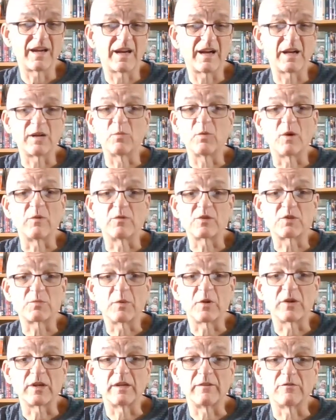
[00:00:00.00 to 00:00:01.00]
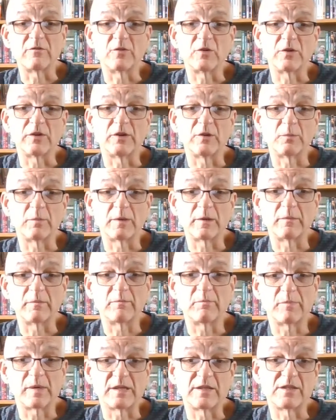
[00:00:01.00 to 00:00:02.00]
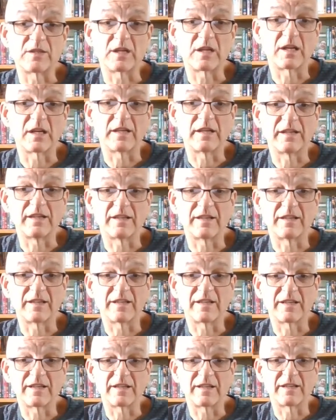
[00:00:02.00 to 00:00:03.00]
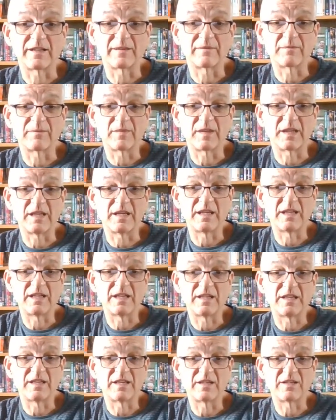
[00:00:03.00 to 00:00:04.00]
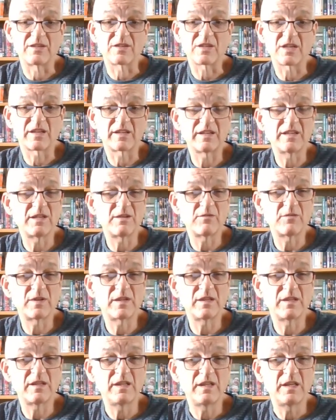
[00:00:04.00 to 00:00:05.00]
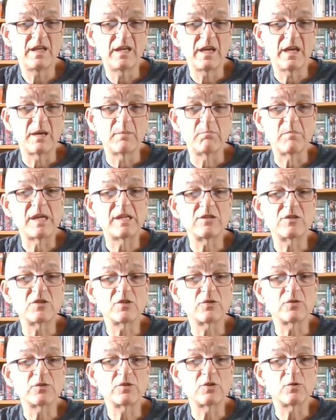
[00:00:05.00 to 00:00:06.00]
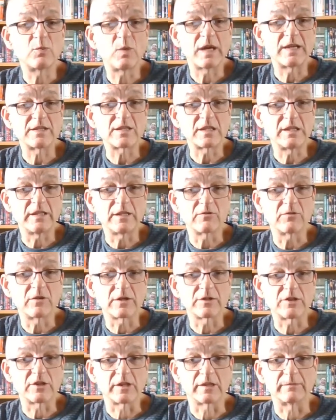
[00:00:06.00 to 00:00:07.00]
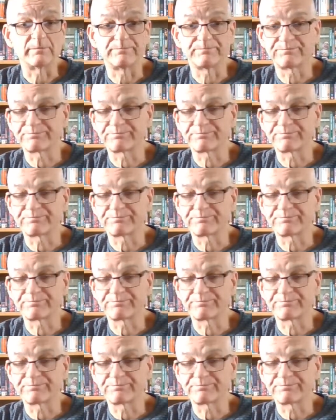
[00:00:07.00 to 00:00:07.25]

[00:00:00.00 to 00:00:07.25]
I won't spoil it for you, but basically, he is kind of a mentor to Wesley Crusher.